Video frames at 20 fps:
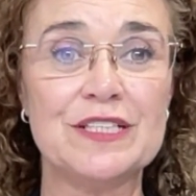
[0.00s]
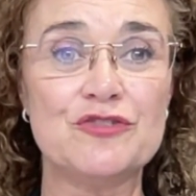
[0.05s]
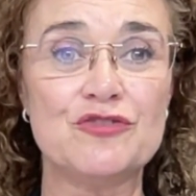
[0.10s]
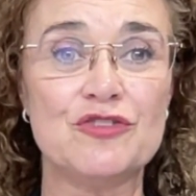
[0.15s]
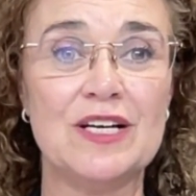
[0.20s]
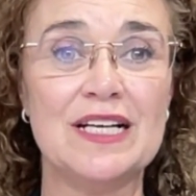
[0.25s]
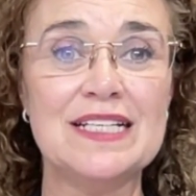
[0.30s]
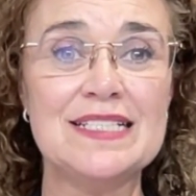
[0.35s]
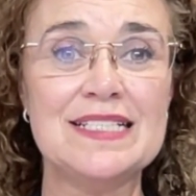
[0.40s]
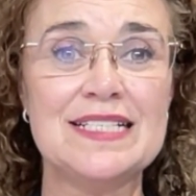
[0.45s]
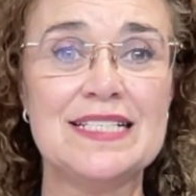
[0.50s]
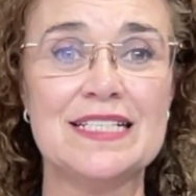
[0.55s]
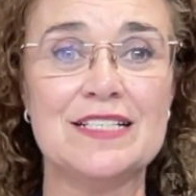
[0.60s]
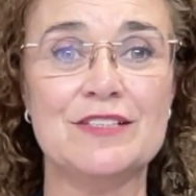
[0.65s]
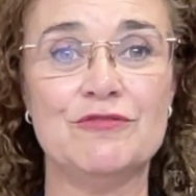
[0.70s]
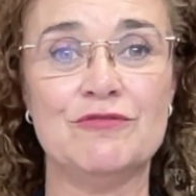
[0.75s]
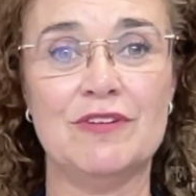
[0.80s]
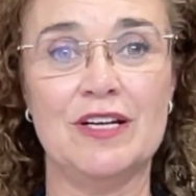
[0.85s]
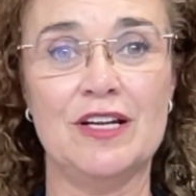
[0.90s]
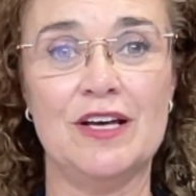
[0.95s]
trust
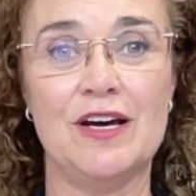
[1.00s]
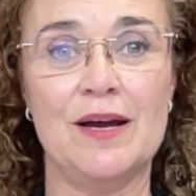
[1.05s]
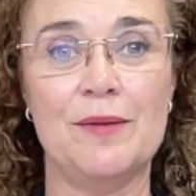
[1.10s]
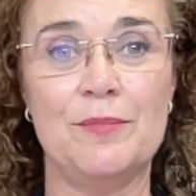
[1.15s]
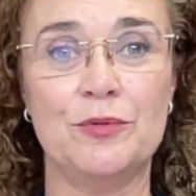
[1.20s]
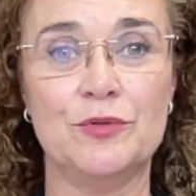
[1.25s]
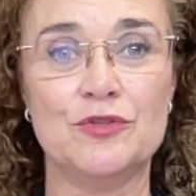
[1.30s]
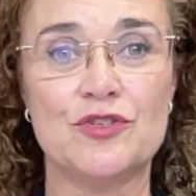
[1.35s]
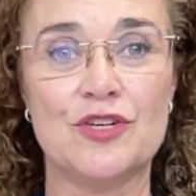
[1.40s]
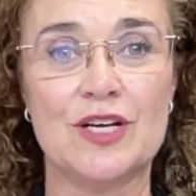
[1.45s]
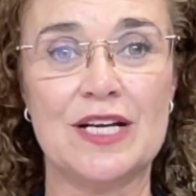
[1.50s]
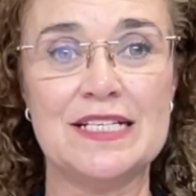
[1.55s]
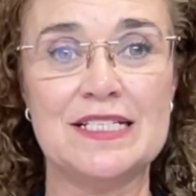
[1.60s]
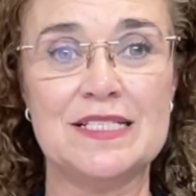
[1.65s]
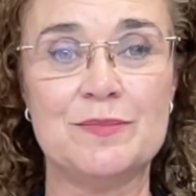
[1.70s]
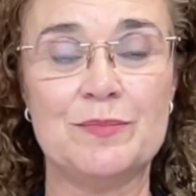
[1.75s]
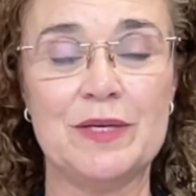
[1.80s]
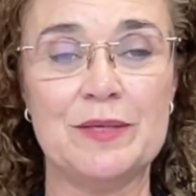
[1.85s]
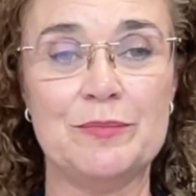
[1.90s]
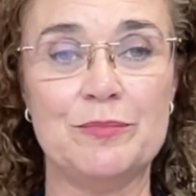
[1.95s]
in reliable
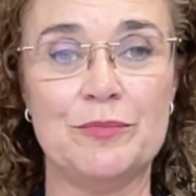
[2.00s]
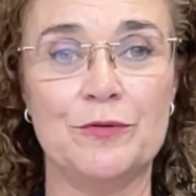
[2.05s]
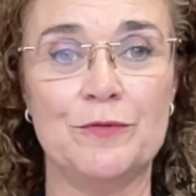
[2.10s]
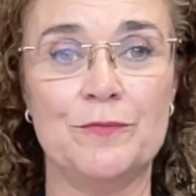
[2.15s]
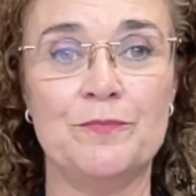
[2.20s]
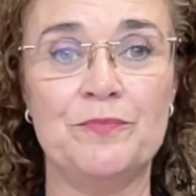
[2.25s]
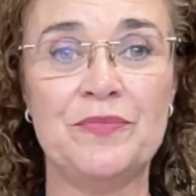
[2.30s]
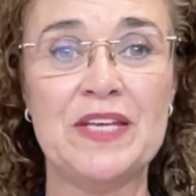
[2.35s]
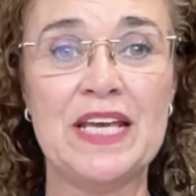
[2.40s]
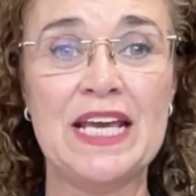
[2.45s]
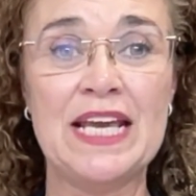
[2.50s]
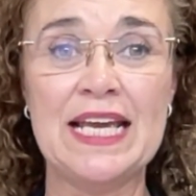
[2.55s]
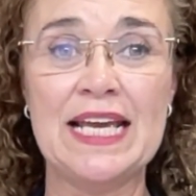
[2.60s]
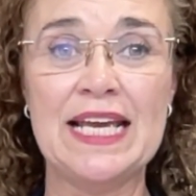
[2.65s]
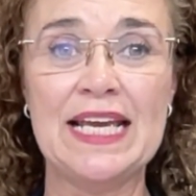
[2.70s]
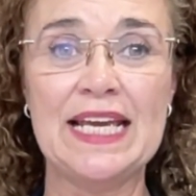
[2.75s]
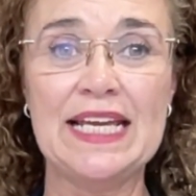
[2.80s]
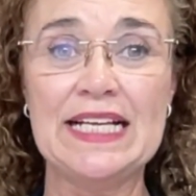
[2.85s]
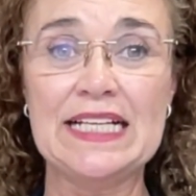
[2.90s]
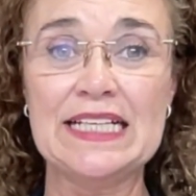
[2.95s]
tradespeople.
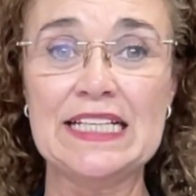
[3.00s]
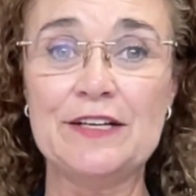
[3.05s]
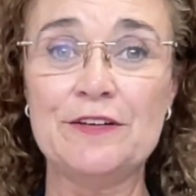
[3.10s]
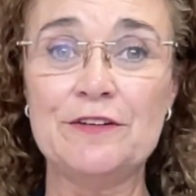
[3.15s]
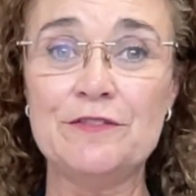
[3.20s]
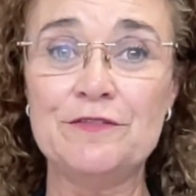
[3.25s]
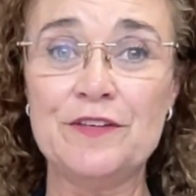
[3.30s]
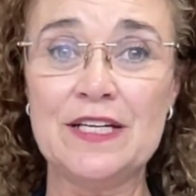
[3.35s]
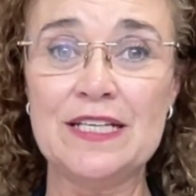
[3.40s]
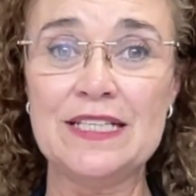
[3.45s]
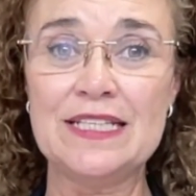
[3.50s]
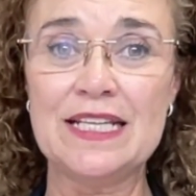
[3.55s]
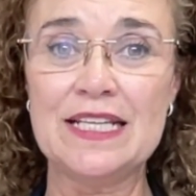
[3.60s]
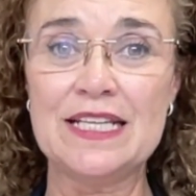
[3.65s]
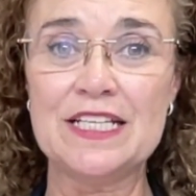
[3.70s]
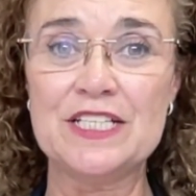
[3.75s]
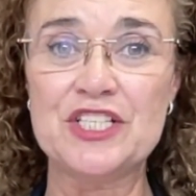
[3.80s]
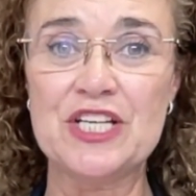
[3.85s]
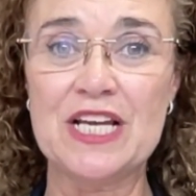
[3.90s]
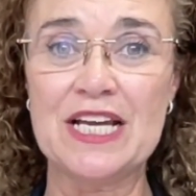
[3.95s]
He clarified that
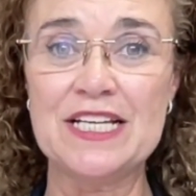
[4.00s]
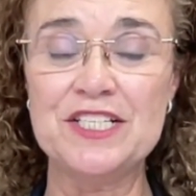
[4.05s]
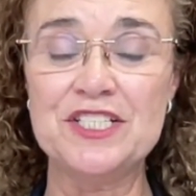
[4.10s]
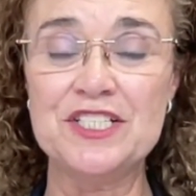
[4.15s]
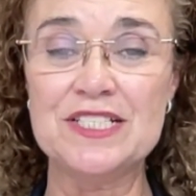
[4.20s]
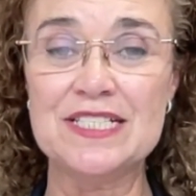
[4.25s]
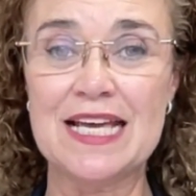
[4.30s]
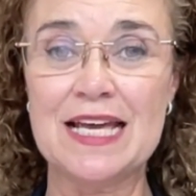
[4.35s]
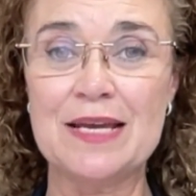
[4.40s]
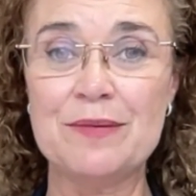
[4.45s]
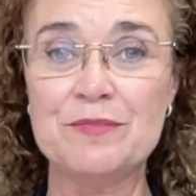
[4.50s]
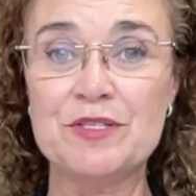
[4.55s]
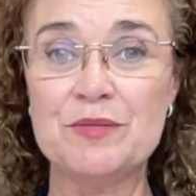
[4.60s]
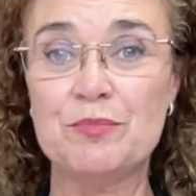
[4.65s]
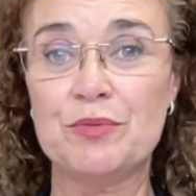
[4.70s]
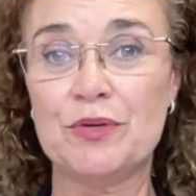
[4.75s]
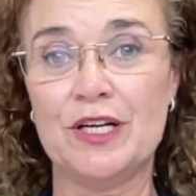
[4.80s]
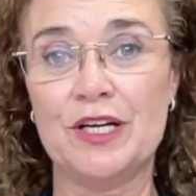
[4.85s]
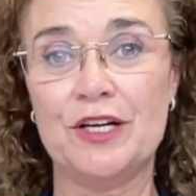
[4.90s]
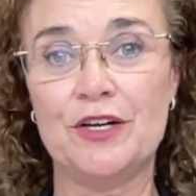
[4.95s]
the changes aim to
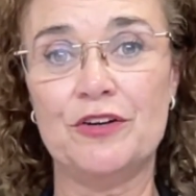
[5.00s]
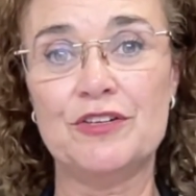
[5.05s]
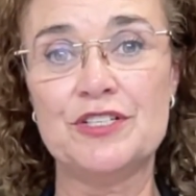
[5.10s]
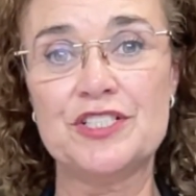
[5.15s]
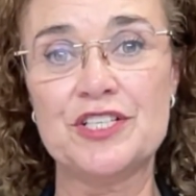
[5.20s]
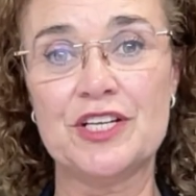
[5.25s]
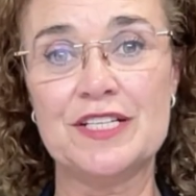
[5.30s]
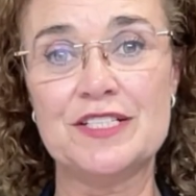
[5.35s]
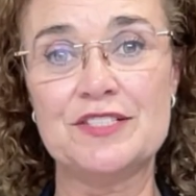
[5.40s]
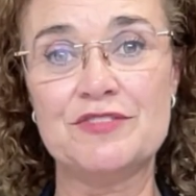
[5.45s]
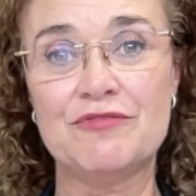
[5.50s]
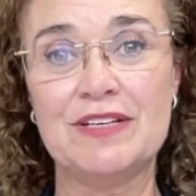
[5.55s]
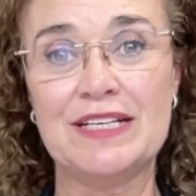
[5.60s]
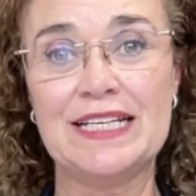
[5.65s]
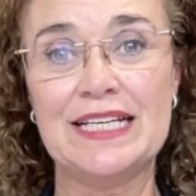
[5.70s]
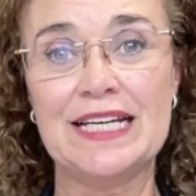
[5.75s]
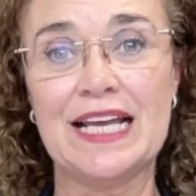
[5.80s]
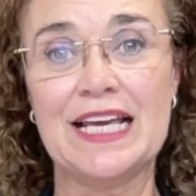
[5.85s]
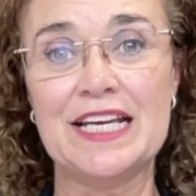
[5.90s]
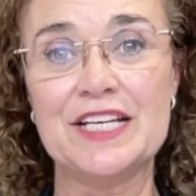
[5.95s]
prioritise
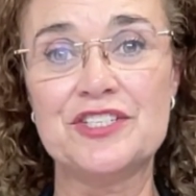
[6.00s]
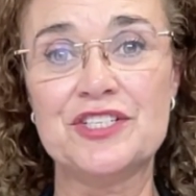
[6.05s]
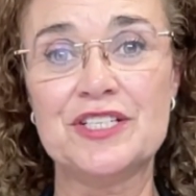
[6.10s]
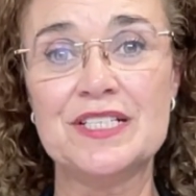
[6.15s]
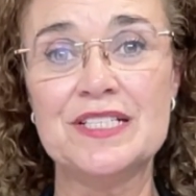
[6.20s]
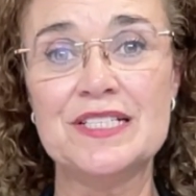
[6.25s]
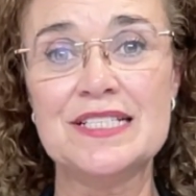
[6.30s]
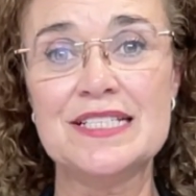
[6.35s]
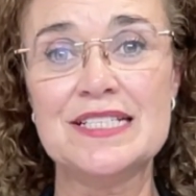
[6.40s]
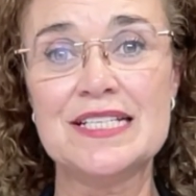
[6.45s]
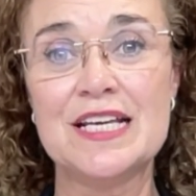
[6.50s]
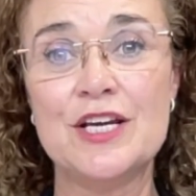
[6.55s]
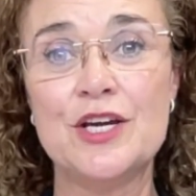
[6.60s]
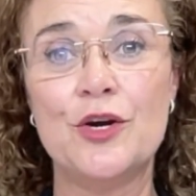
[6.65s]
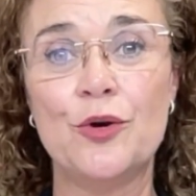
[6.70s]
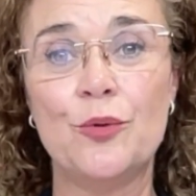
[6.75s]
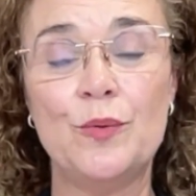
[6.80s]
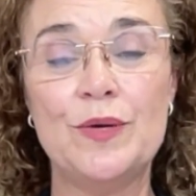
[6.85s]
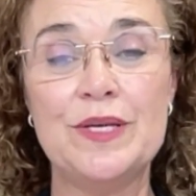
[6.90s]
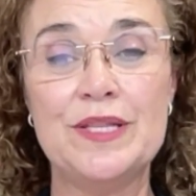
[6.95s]
regulations
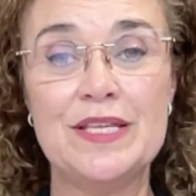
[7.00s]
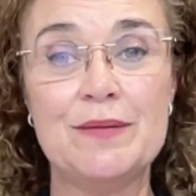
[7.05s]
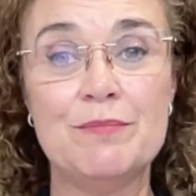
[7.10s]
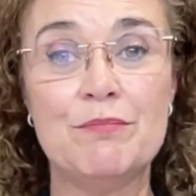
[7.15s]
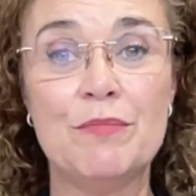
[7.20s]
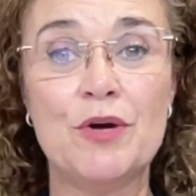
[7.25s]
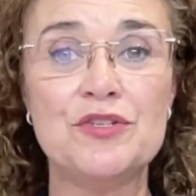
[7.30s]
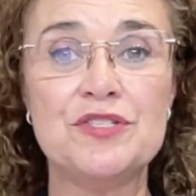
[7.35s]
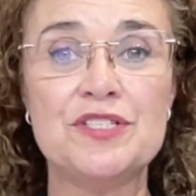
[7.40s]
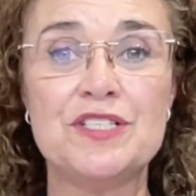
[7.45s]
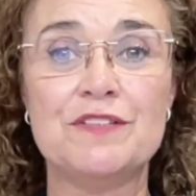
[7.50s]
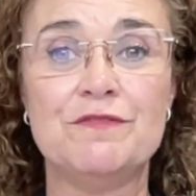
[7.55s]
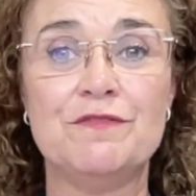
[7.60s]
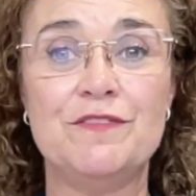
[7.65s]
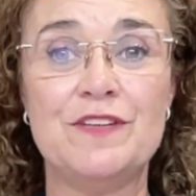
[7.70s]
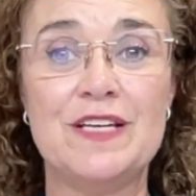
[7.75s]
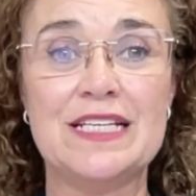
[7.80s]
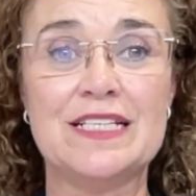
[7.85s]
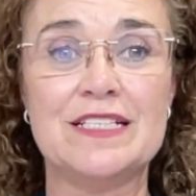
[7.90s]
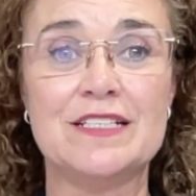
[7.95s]
where they're most
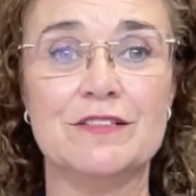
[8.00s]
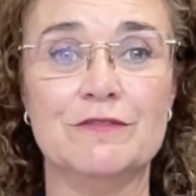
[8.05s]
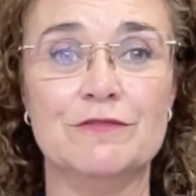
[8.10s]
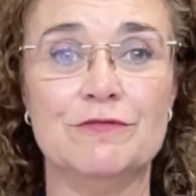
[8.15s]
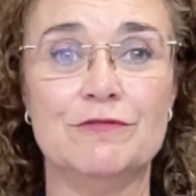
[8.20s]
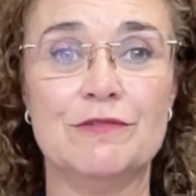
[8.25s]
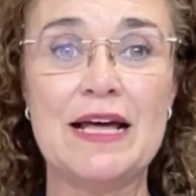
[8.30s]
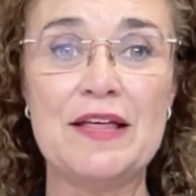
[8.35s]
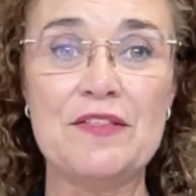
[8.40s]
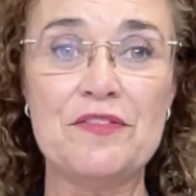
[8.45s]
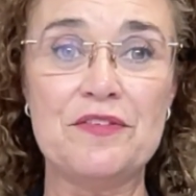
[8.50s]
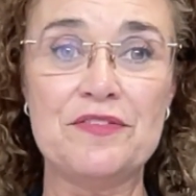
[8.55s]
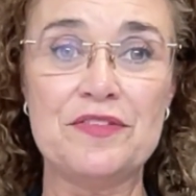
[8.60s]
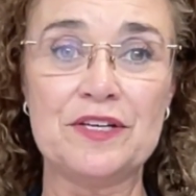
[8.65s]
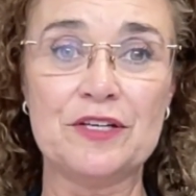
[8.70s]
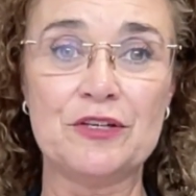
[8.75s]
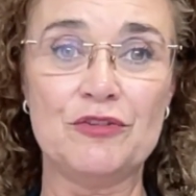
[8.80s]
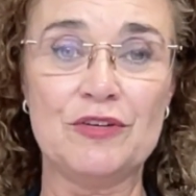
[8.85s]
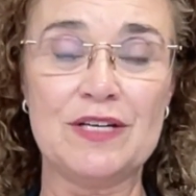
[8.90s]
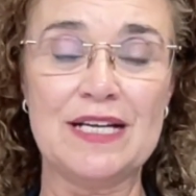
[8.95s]
effective rather
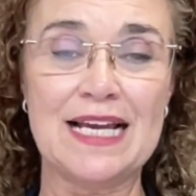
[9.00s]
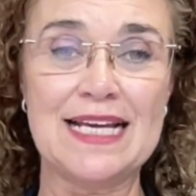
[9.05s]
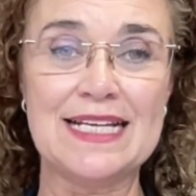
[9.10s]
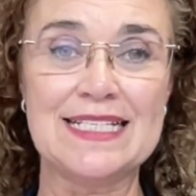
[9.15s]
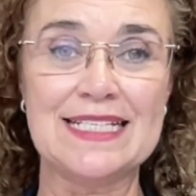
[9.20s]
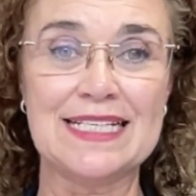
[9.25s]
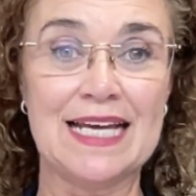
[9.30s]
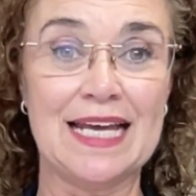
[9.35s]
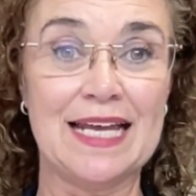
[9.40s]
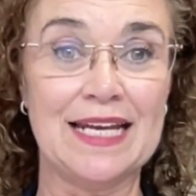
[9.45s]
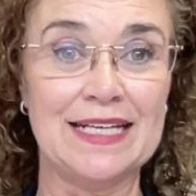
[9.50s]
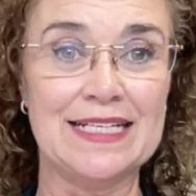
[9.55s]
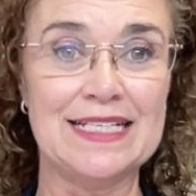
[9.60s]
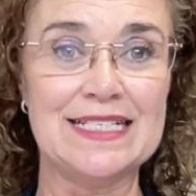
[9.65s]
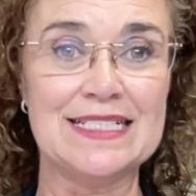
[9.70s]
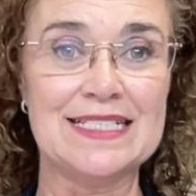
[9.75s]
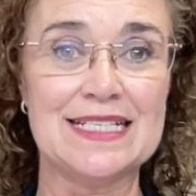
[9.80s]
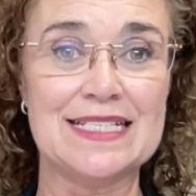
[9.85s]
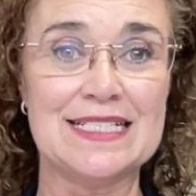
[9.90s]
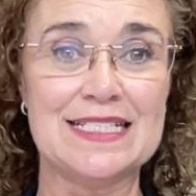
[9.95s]
than creating
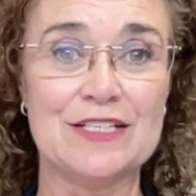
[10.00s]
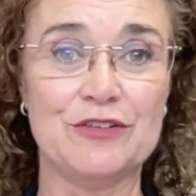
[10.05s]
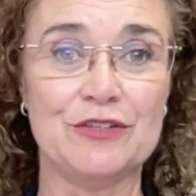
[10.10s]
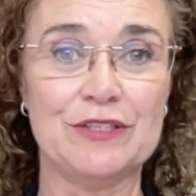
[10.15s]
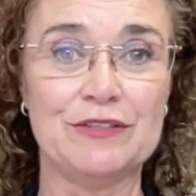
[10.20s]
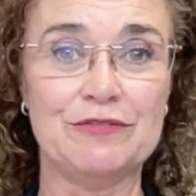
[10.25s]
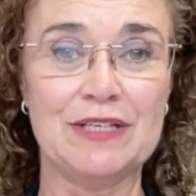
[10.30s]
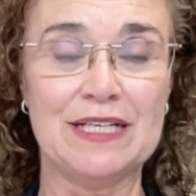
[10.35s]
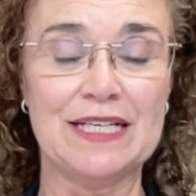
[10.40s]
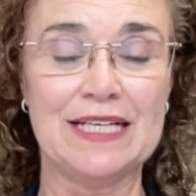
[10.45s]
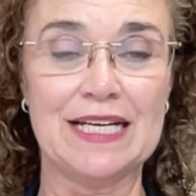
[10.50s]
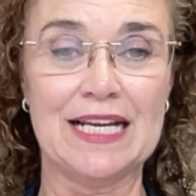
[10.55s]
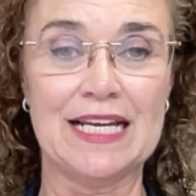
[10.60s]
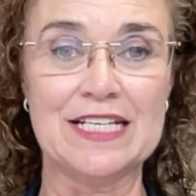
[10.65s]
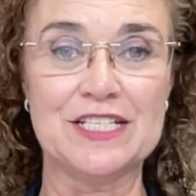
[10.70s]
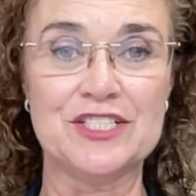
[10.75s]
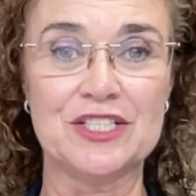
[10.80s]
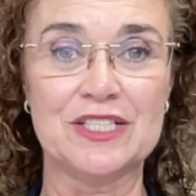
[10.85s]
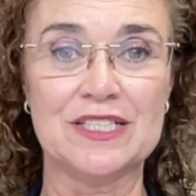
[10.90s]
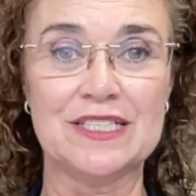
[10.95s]
unnecessary
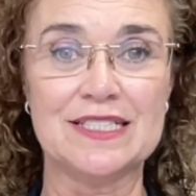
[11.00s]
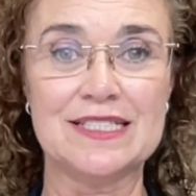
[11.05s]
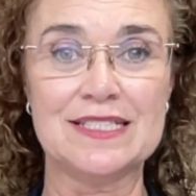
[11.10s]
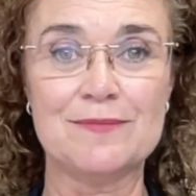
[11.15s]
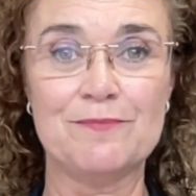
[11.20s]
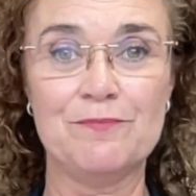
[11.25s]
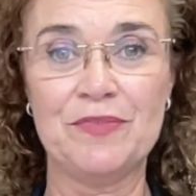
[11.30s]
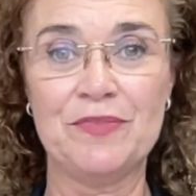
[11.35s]
regulations.